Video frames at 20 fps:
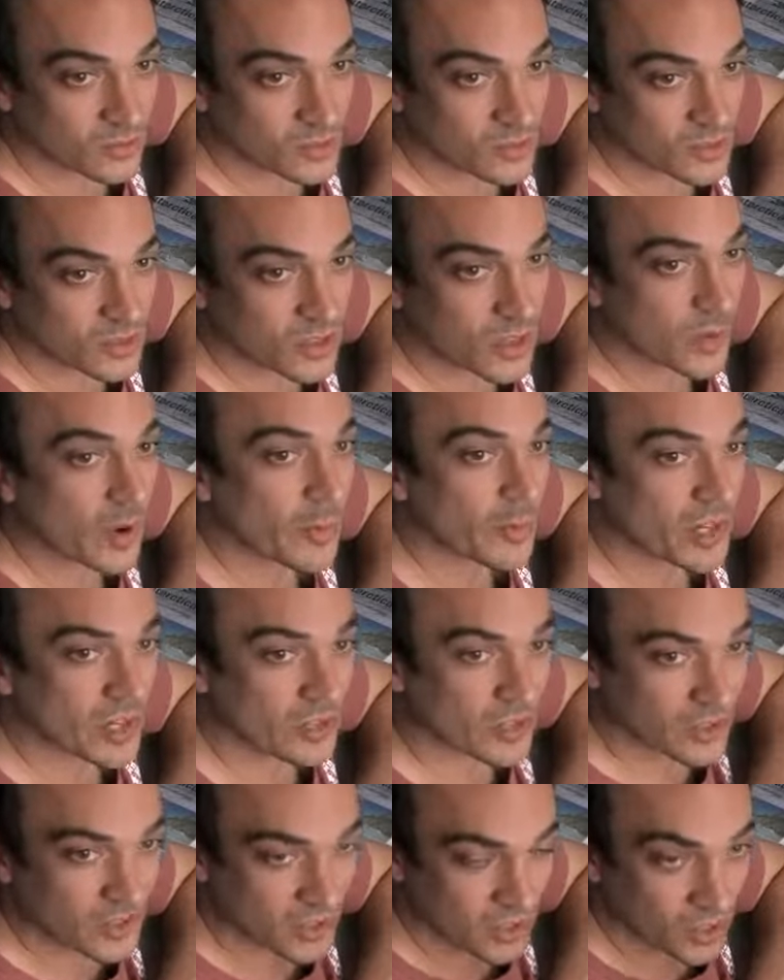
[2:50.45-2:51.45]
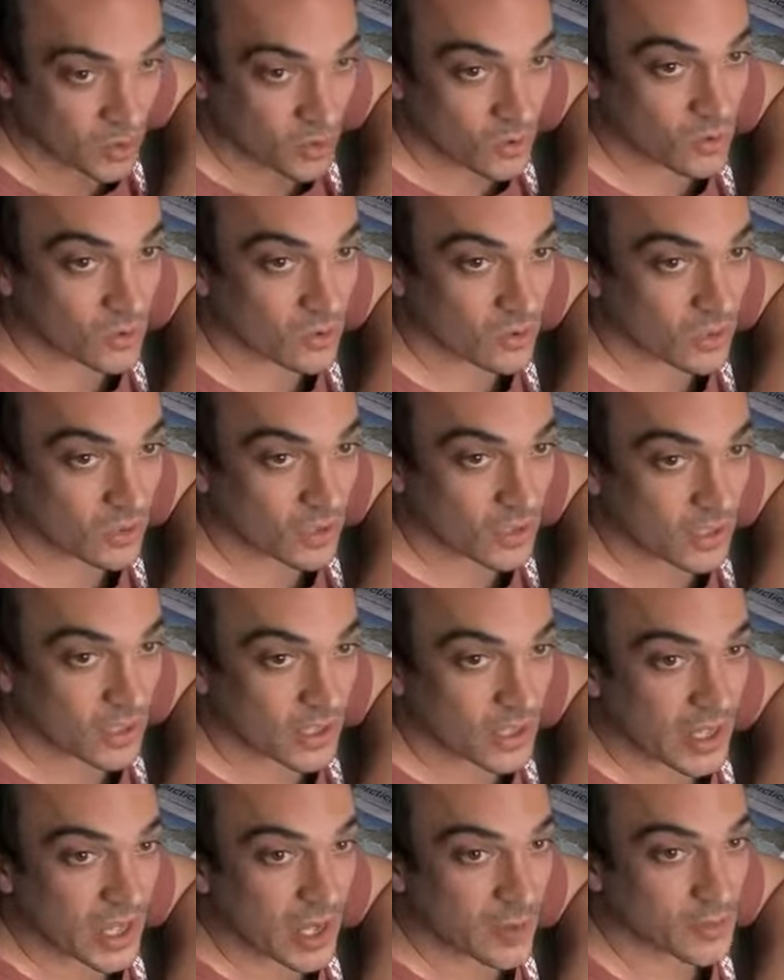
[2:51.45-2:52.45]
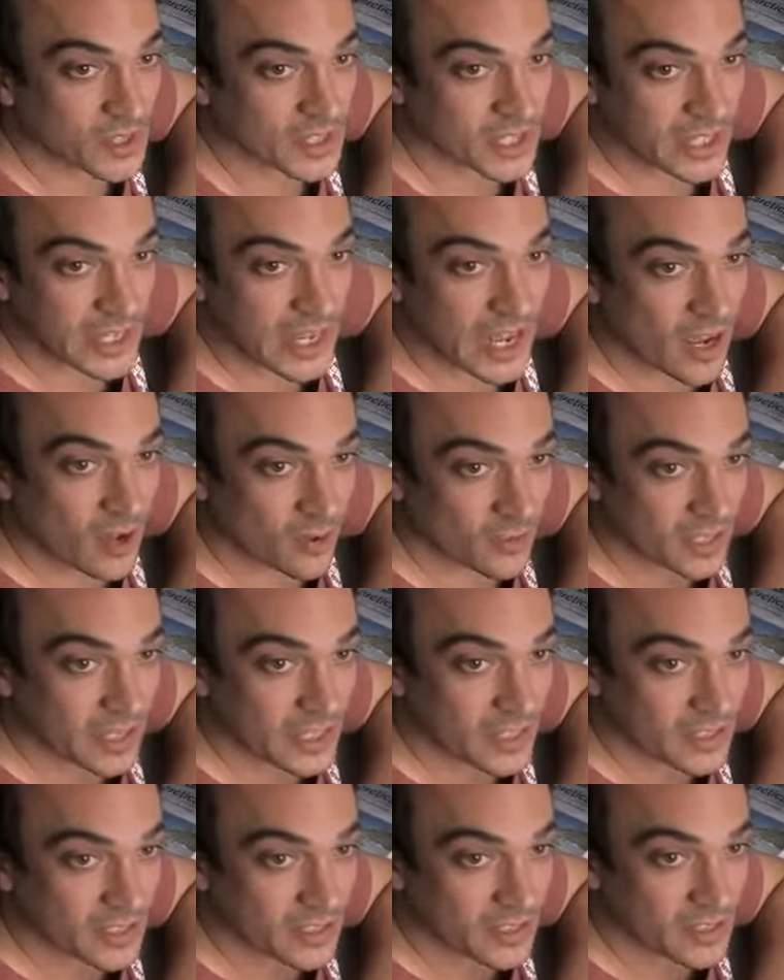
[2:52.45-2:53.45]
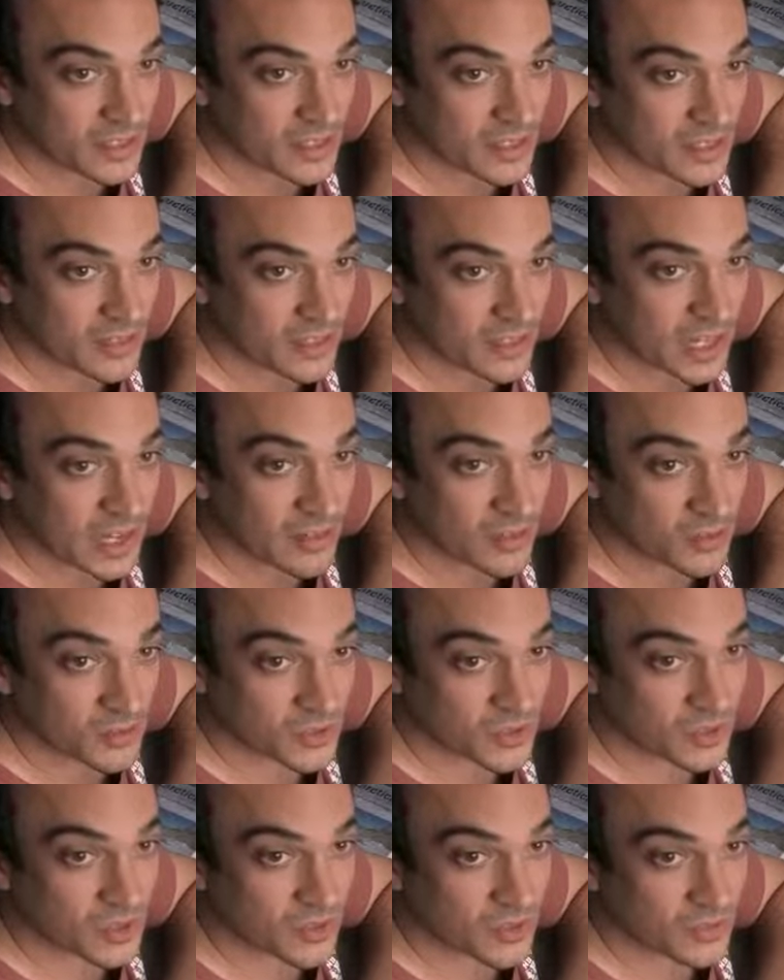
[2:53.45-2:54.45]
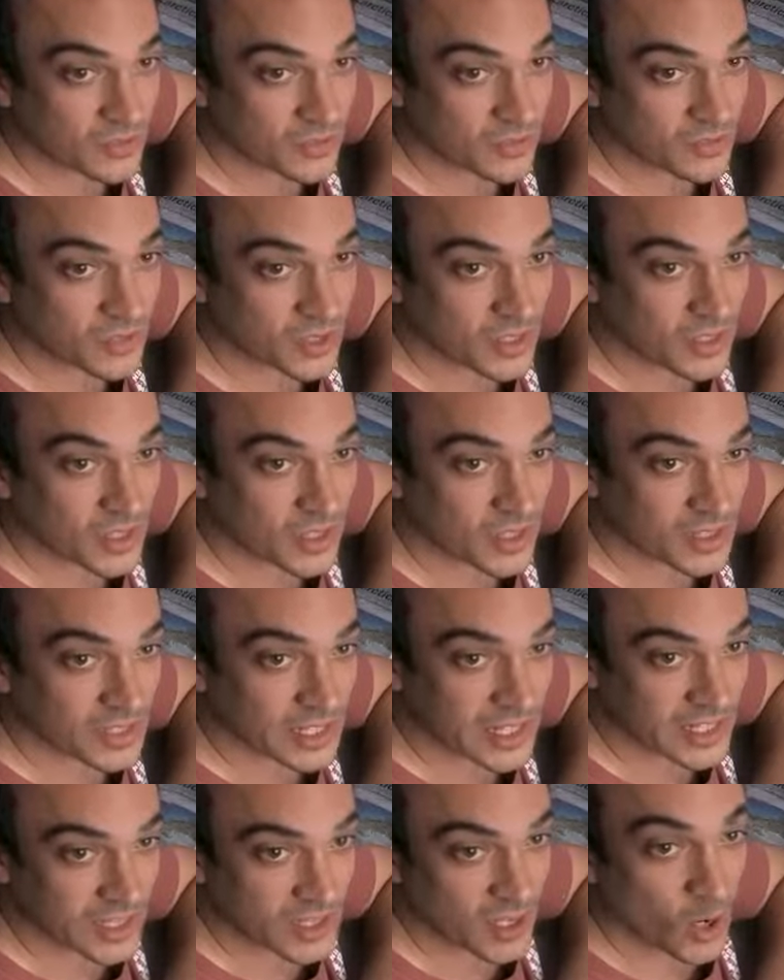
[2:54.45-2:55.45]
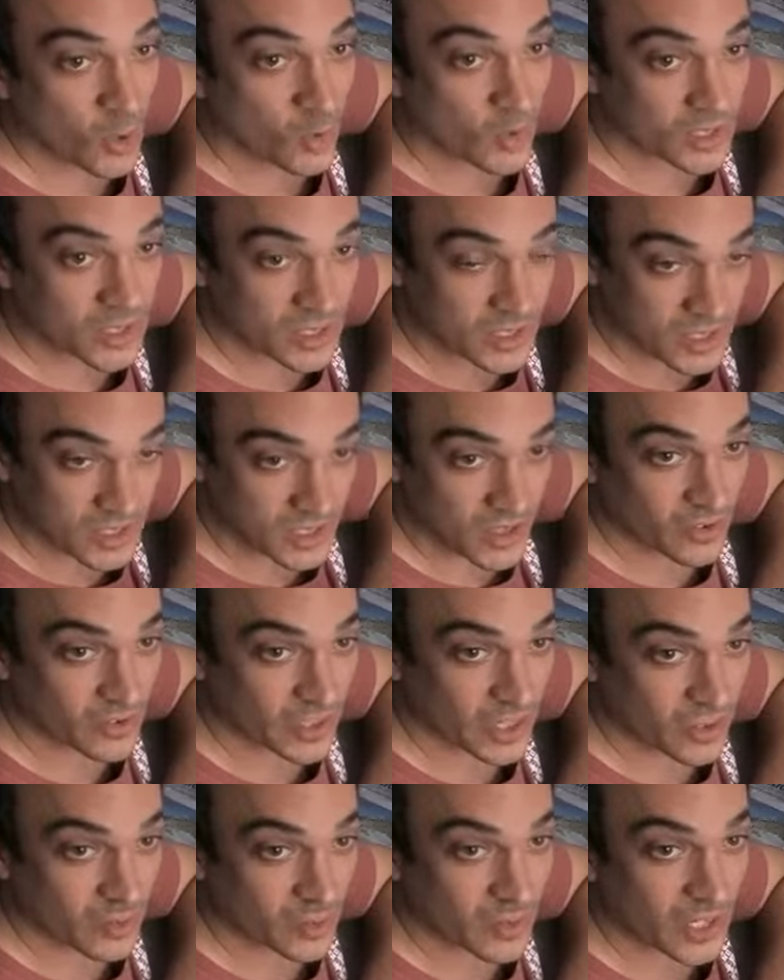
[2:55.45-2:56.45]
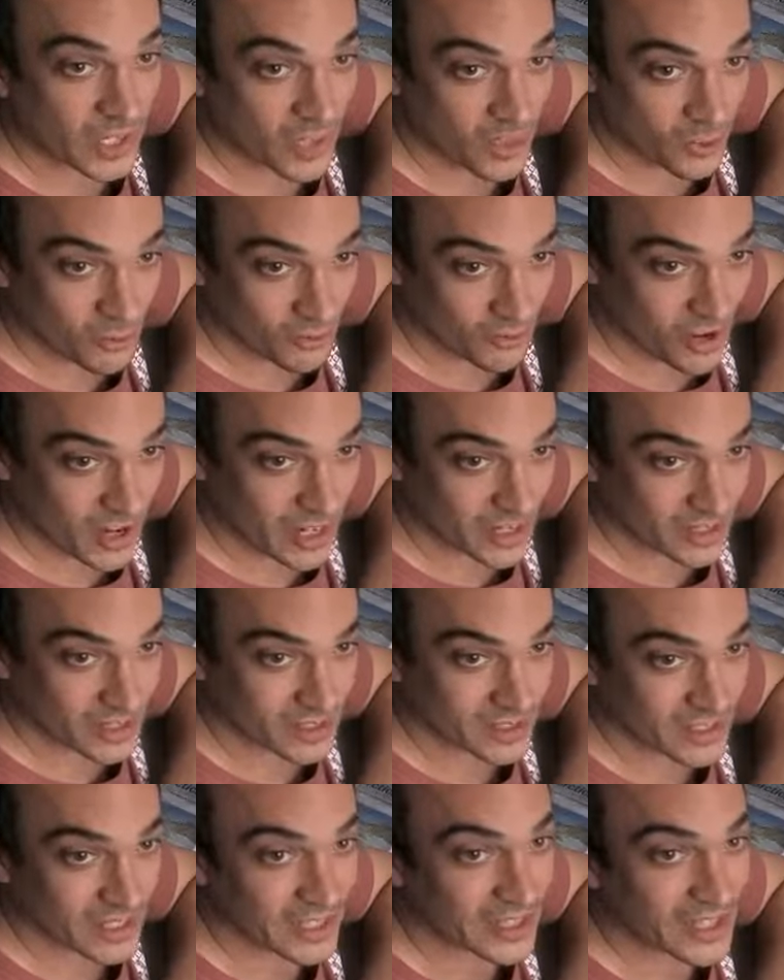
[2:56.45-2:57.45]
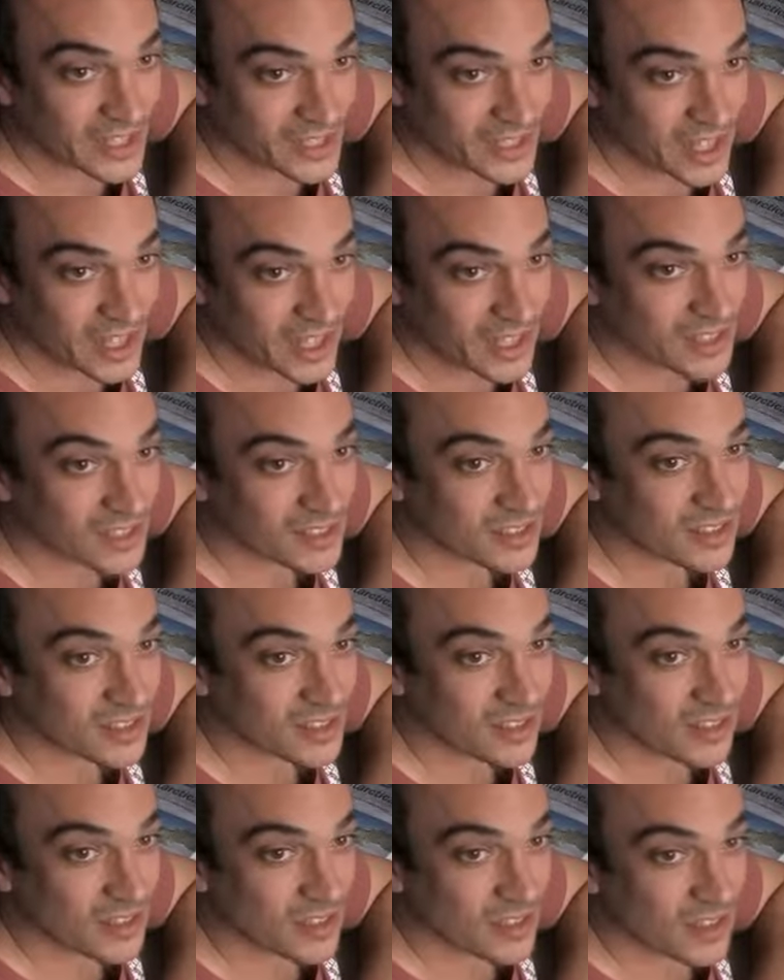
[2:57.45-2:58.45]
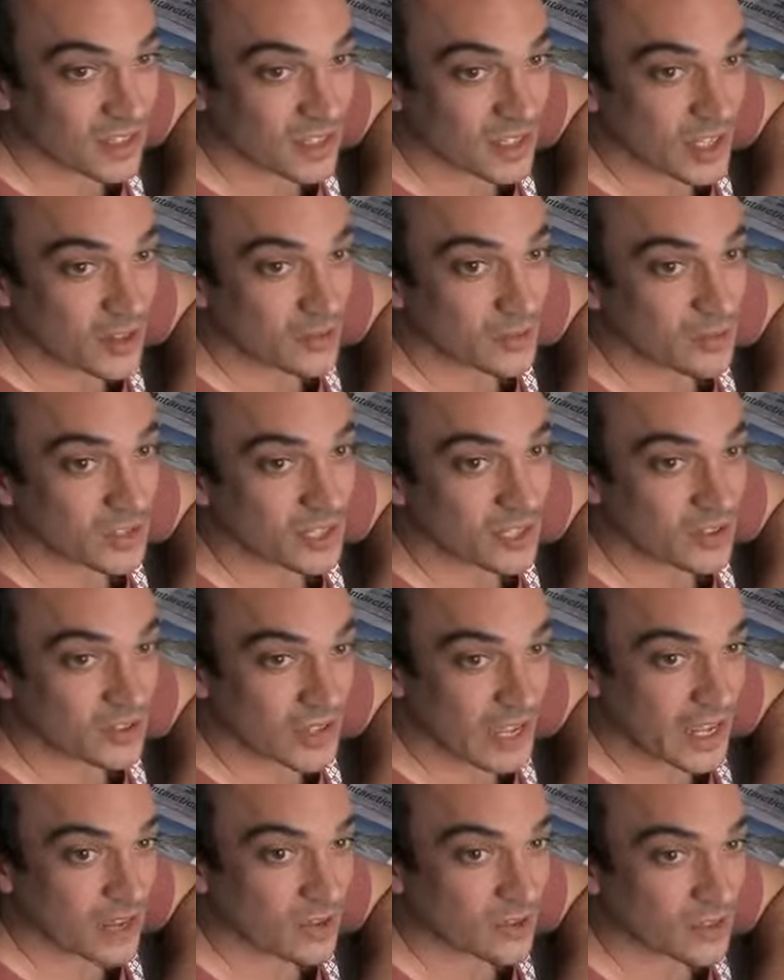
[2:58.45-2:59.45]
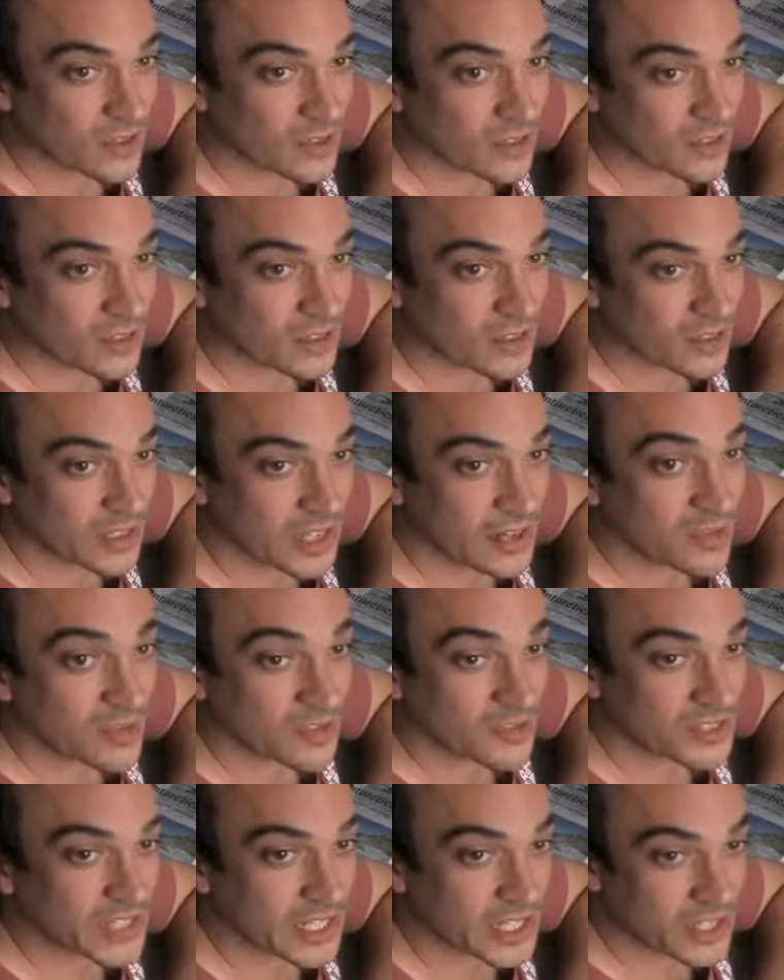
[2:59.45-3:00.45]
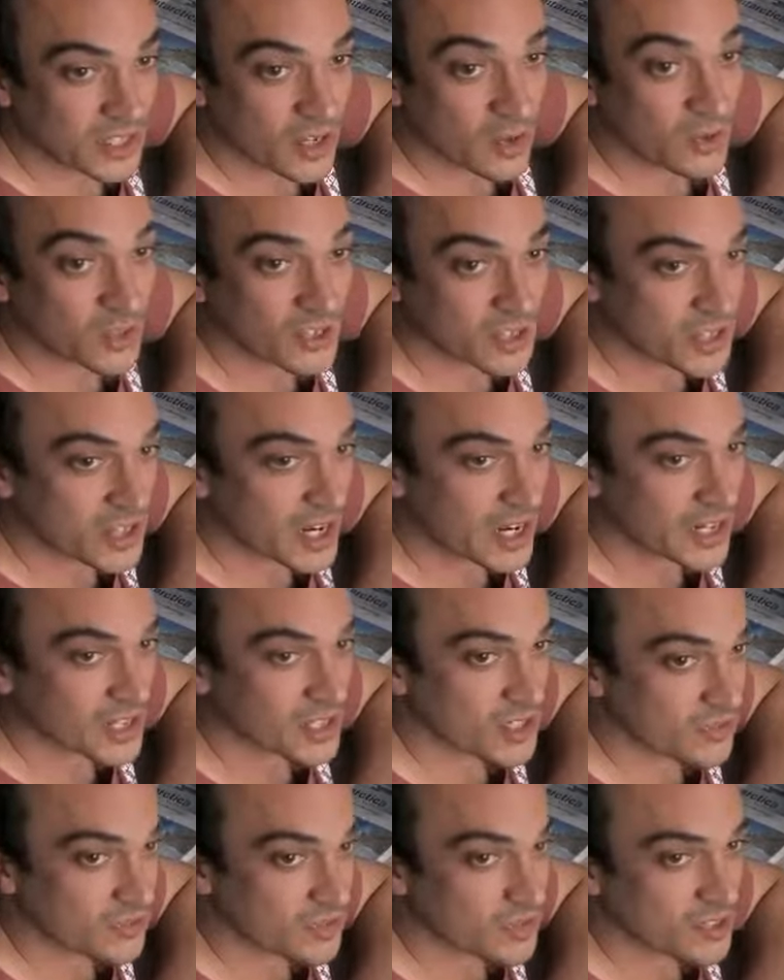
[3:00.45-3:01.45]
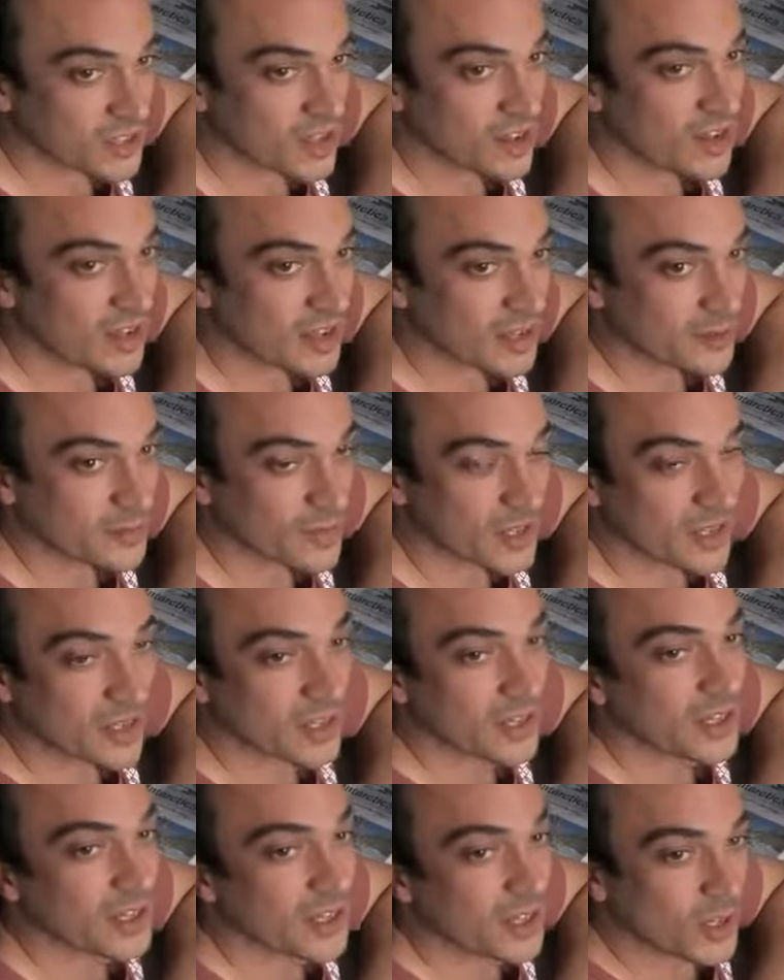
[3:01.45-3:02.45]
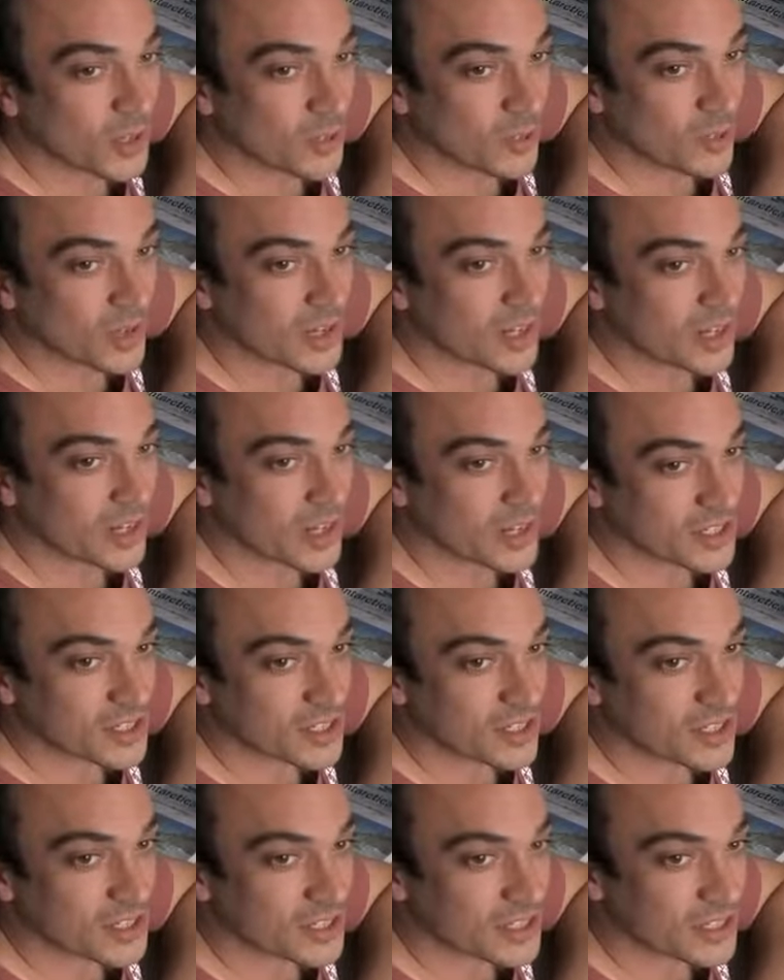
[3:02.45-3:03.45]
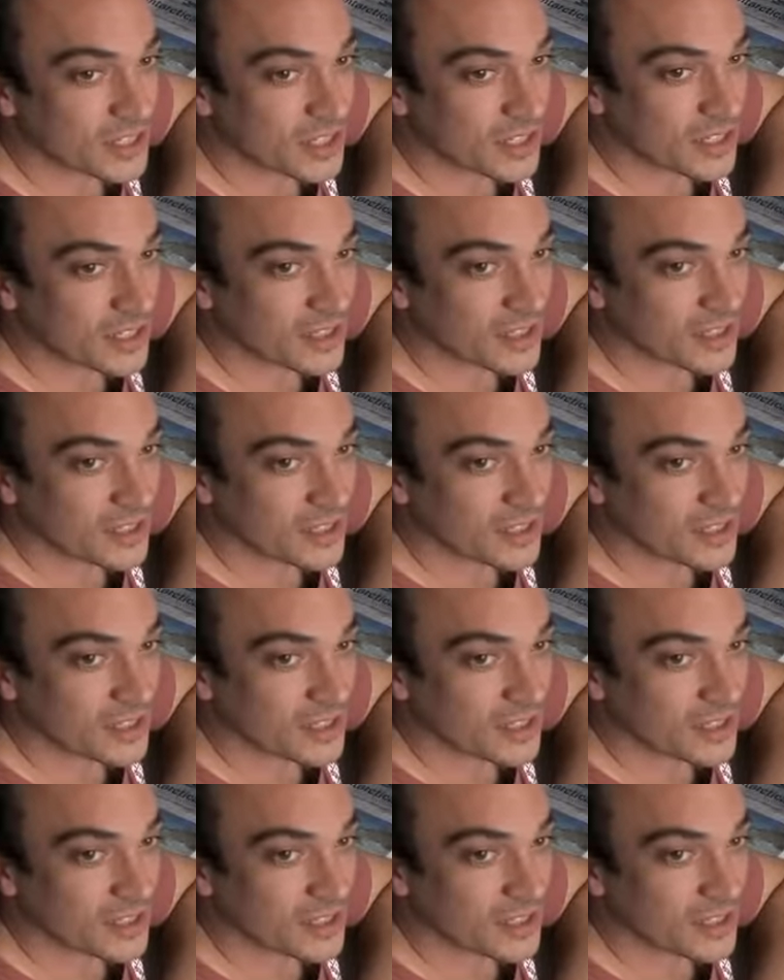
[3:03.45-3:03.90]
So when we look at the core and we see how these levels of sea salt, which is sodium and chloride in this case, if we look how the level of sea salt has changed through time, we can actually see